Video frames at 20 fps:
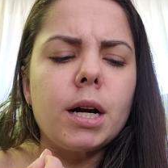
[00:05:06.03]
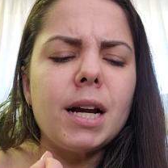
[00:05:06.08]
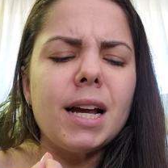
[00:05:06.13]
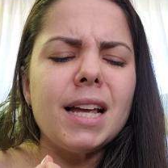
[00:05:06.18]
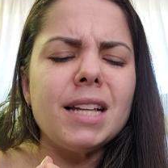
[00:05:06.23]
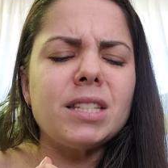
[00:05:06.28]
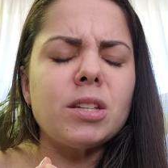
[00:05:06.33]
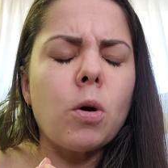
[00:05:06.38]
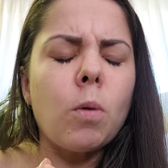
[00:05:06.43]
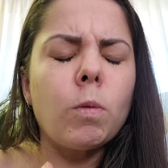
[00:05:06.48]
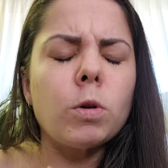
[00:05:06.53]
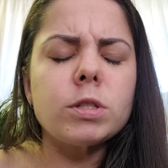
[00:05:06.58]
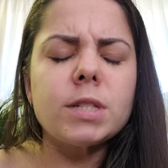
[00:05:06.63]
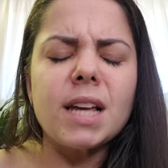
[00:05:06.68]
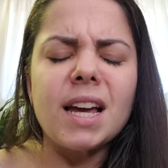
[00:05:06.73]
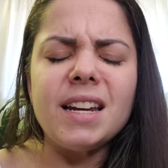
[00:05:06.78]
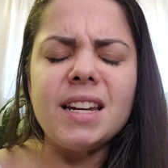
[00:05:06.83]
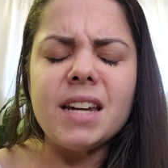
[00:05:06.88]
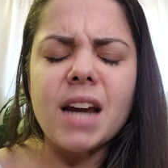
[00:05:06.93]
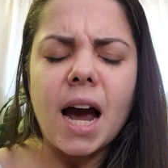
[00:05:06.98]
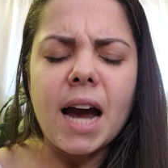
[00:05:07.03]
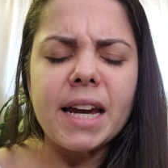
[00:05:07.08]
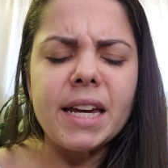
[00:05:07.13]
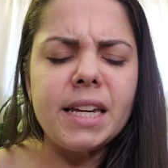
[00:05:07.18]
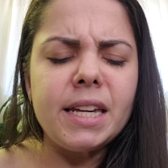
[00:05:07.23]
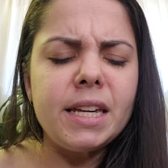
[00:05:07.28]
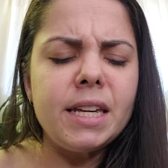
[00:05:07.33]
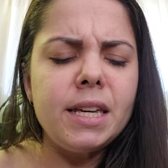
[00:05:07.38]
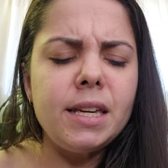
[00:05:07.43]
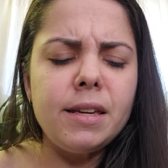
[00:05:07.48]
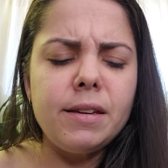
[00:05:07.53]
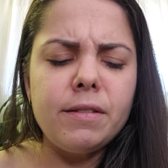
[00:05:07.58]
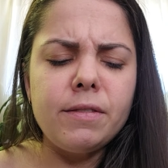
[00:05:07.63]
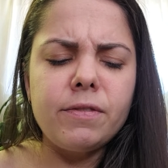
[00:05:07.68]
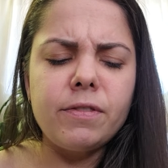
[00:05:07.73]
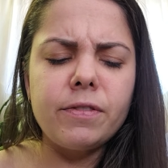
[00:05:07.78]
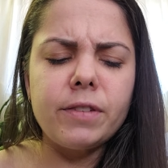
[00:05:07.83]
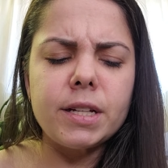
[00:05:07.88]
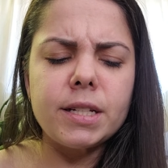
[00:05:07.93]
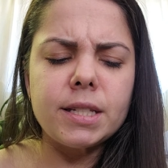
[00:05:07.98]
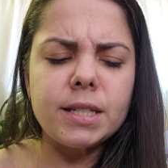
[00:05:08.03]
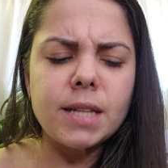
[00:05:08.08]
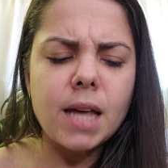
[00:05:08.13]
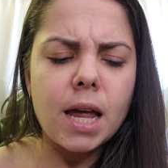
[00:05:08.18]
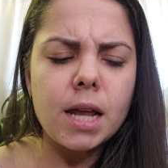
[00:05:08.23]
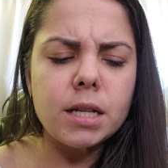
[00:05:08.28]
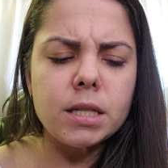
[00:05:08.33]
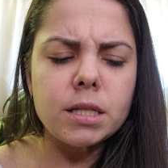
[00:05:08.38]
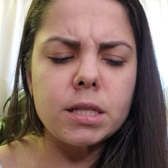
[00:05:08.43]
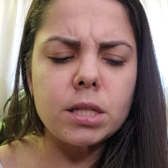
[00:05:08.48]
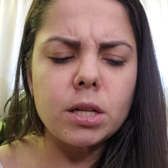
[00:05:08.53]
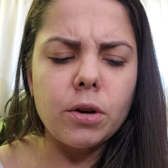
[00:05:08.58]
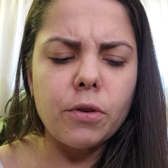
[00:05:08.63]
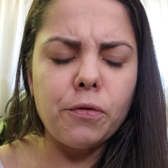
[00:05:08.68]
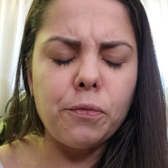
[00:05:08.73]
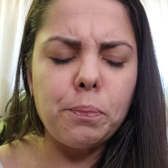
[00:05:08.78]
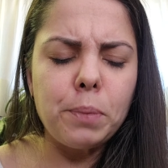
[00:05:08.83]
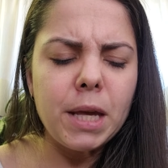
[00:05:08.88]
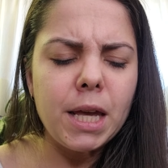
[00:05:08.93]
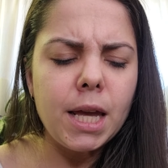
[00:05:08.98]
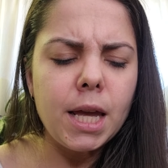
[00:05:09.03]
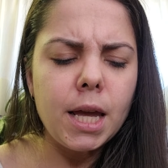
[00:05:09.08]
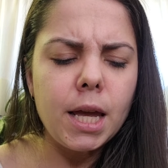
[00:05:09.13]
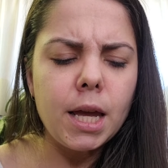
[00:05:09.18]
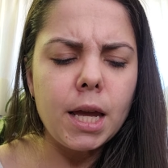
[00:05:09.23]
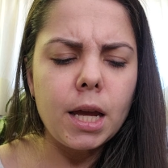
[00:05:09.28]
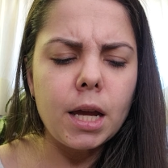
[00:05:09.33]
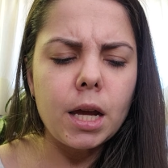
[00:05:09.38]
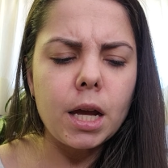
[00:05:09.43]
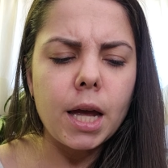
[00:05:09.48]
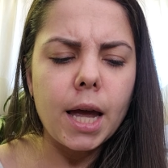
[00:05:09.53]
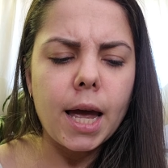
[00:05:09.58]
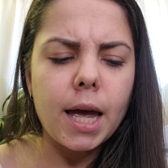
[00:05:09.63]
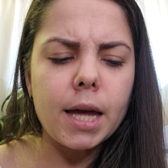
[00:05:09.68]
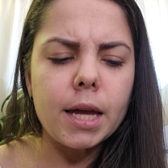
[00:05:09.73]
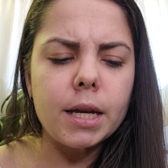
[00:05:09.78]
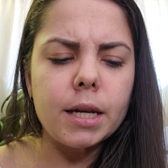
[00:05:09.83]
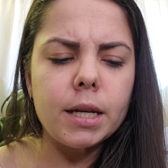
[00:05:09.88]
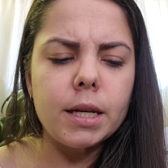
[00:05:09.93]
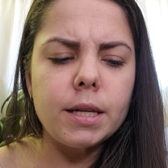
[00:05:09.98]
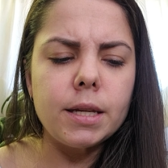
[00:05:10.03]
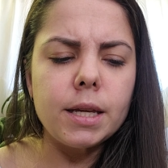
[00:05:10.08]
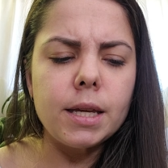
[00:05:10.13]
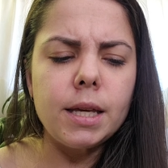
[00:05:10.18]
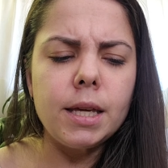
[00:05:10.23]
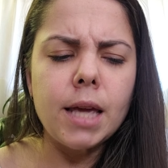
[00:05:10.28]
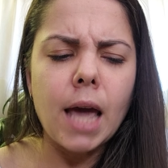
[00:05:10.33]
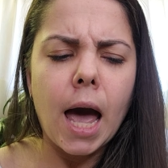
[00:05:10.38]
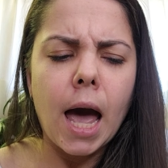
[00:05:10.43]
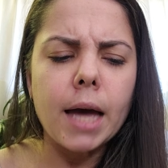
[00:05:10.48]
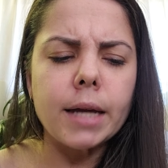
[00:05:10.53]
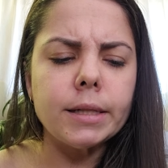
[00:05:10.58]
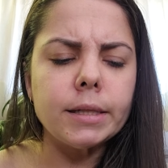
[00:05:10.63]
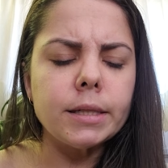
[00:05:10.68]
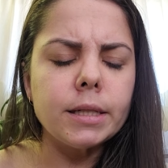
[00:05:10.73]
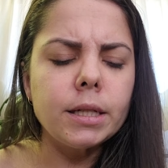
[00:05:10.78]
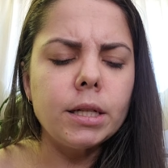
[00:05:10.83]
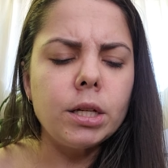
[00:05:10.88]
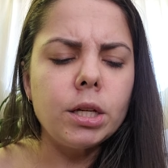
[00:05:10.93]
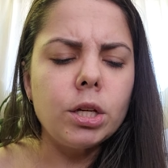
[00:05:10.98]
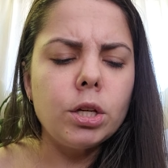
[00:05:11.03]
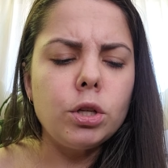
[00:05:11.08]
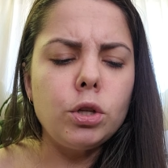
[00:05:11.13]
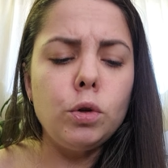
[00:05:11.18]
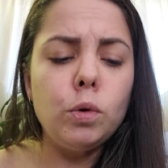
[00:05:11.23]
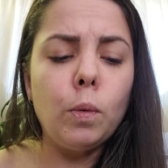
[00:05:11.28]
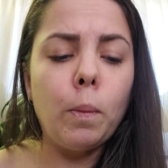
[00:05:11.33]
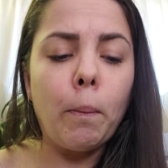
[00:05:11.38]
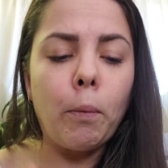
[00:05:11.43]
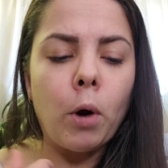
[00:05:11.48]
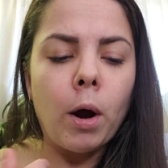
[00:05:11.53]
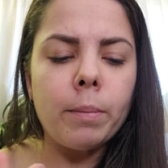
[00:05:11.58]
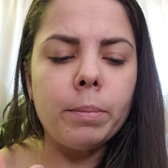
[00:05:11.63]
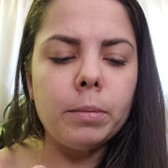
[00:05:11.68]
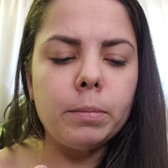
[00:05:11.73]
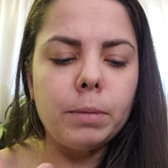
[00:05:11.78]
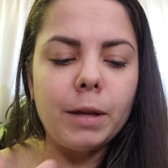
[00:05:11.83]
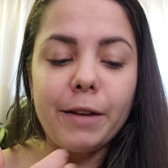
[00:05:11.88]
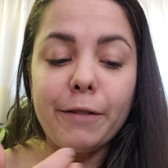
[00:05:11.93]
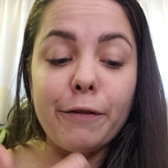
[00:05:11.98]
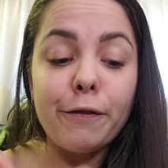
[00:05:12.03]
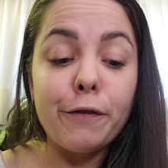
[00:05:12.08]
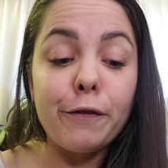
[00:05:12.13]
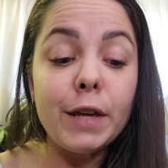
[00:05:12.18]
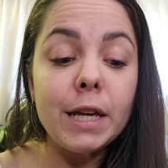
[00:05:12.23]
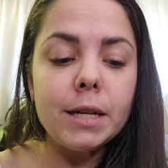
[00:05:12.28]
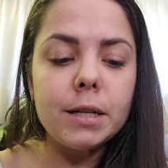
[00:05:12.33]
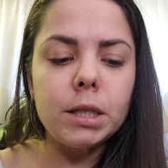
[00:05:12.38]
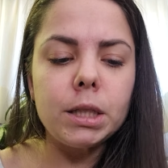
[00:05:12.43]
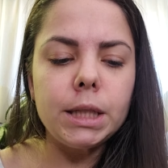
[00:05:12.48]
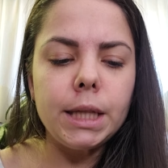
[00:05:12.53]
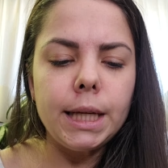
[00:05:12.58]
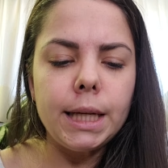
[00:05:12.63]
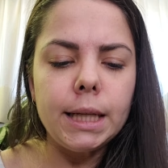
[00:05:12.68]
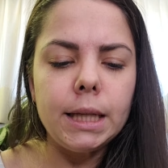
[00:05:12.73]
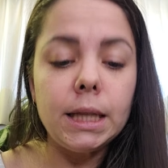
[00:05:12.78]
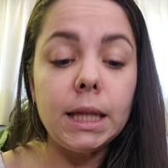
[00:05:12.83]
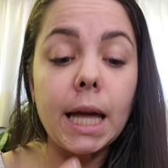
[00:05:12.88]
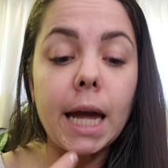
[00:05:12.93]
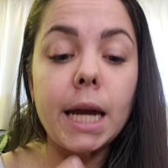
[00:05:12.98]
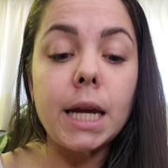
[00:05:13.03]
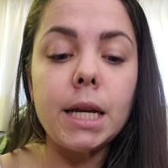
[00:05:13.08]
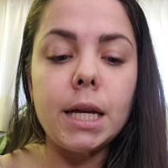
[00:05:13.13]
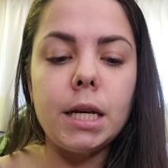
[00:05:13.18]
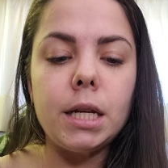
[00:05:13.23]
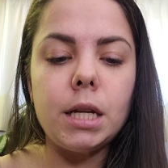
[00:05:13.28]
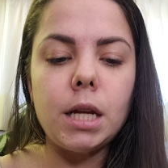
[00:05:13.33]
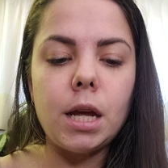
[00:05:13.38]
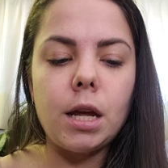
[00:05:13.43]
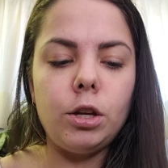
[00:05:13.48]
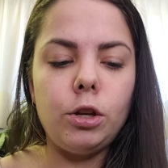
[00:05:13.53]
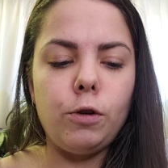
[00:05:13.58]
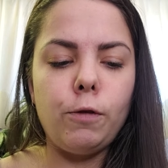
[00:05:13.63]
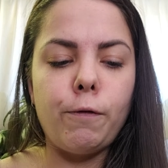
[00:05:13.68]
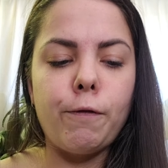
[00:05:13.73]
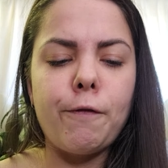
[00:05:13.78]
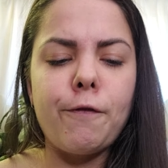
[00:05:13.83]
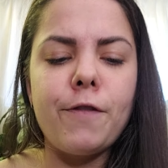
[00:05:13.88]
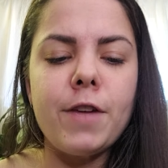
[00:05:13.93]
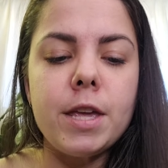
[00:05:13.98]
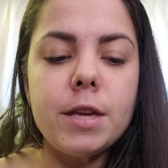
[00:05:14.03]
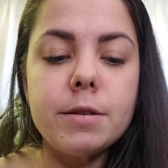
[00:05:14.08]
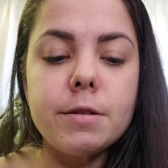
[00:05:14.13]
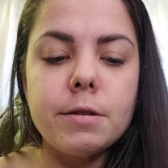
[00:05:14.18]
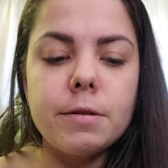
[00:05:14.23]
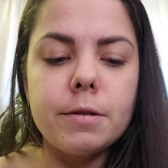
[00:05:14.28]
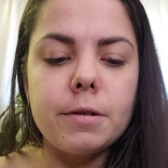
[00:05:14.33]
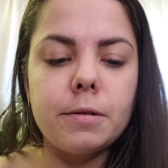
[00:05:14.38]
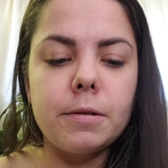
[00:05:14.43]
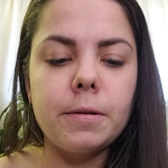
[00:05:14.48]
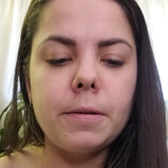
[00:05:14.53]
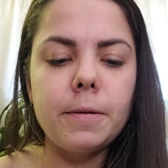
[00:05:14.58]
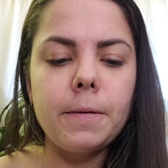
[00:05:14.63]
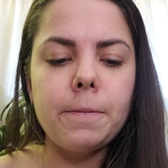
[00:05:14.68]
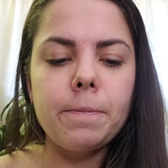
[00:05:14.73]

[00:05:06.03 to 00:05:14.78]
It's almost a naive sense of being, and yet you probably feel elated and you feel